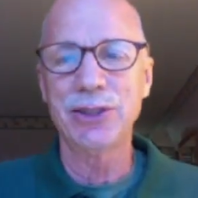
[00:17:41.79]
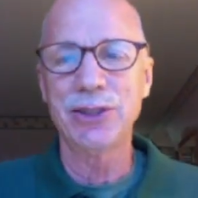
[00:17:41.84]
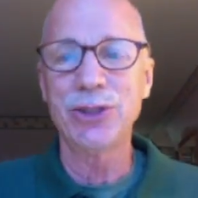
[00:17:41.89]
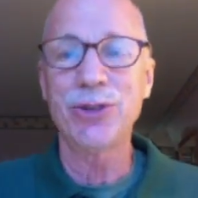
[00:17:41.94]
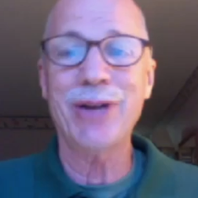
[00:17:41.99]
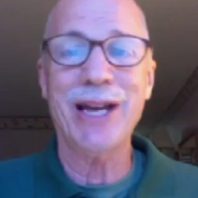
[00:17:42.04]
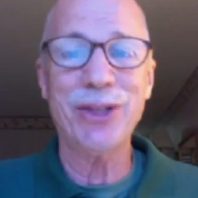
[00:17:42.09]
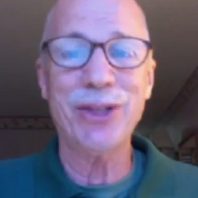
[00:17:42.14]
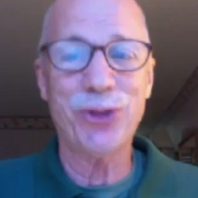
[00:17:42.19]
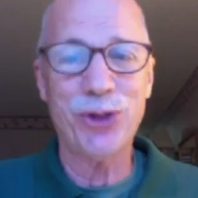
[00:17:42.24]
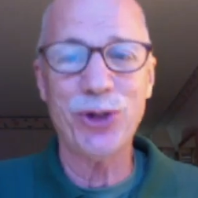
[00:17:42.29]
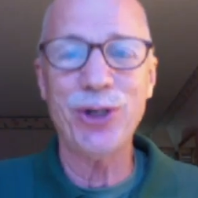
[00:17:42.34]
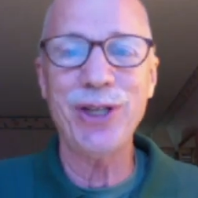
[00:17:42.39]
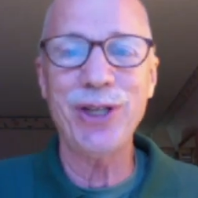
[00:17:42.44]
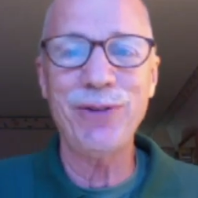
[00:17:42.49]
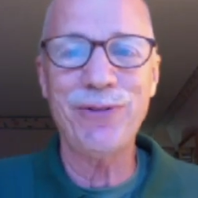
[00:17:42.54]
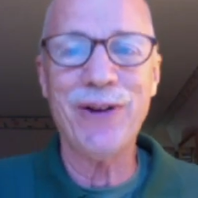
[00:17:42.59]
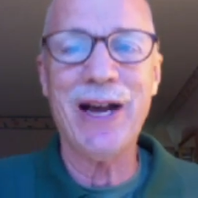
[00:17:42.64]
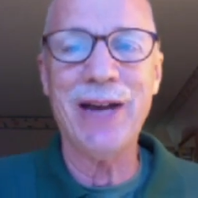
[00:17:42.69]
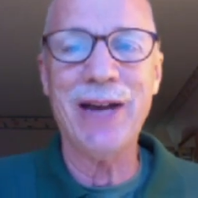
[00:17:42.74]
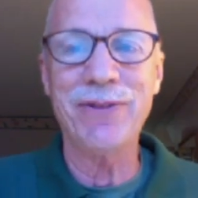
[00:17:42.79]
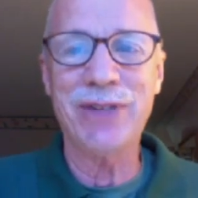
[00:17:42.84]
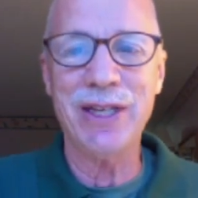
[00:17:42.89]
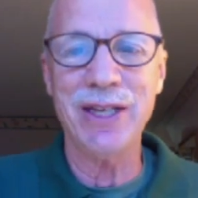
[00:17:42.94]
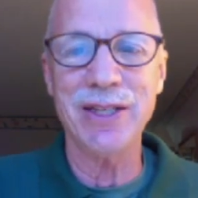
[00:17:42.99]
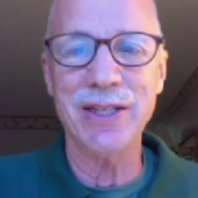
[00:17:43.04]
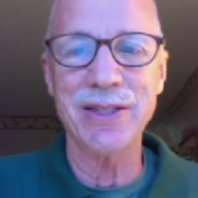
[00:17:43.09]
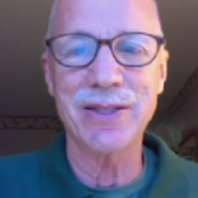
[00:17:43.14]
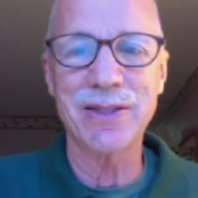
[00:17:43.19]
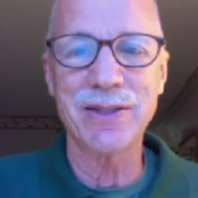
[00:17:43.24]
You got 35
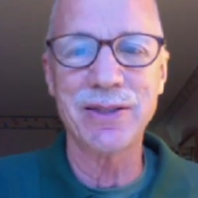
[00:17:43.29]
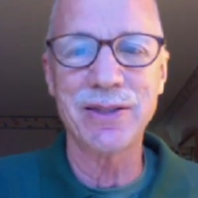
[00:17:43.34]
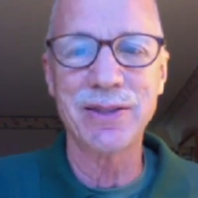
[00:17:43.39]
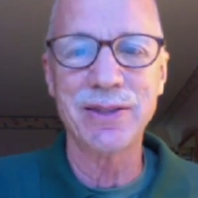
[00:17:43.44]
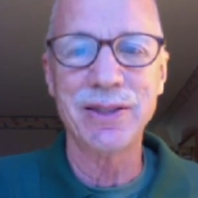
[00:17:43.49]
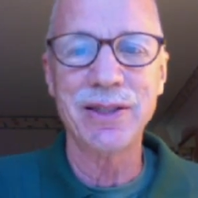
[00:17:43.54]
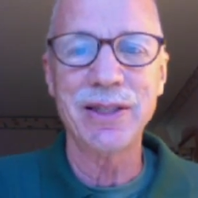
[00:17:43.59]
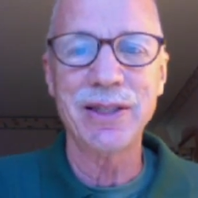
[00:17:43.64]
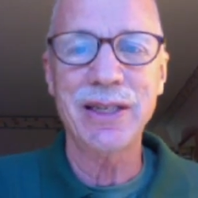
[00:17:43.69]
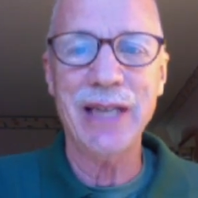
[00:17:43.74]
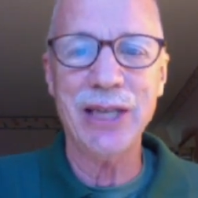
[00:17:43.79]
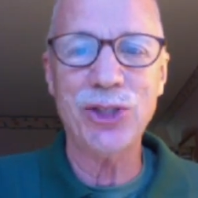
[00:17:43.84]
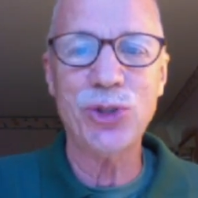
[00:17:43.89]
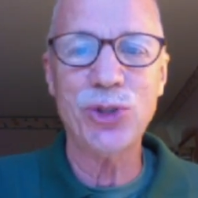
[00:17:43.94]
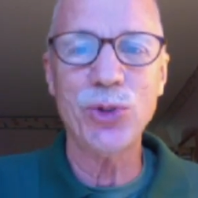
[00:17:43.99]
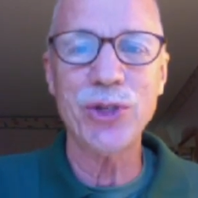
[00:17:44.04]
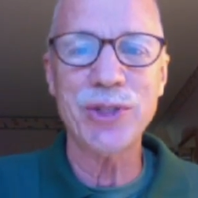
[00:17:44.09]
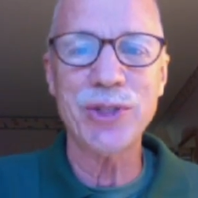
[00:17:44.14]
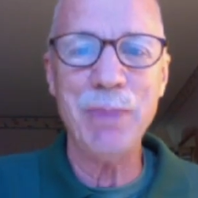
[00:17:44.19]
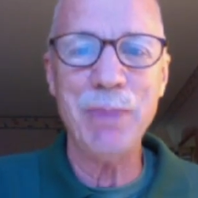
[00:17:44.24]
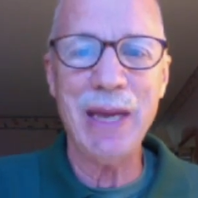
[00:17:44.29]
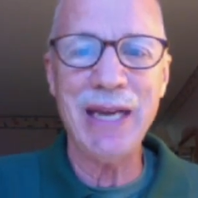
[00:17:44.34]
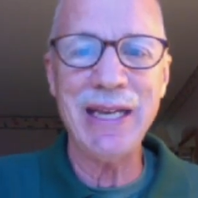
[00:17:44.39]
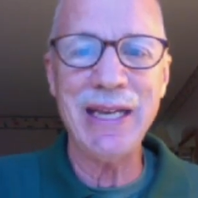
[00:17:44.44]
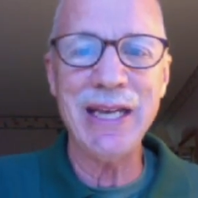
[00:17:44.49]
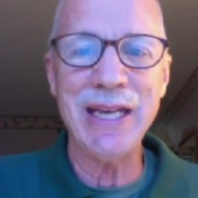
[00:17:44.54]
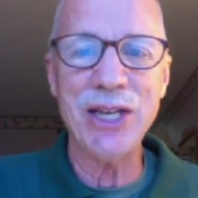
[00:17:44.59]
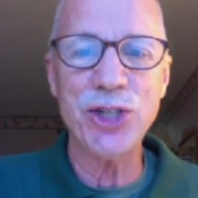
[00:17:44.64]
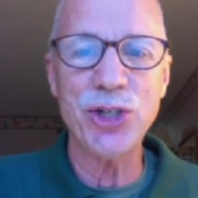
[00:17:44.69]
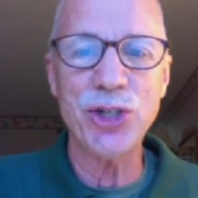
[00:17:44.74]
kids. Get to as
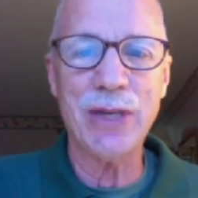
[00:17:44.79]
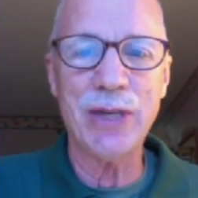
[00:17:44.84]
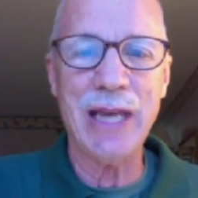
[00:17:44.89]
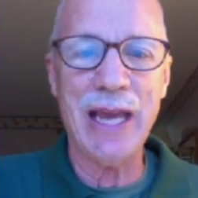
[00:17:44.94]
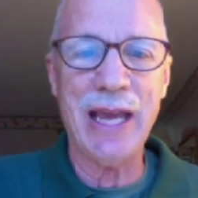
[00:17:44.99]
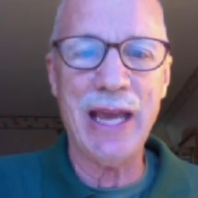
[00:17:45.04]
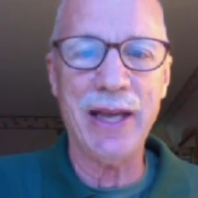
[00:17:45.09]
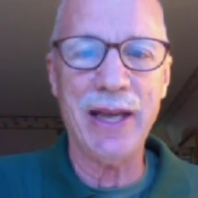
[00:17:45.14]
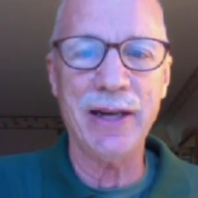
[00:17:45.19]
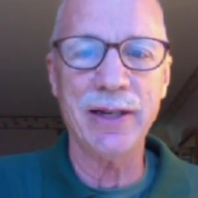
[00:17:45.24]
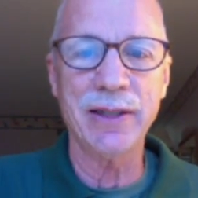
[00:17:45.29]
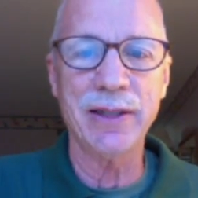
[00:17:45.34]
many as you can.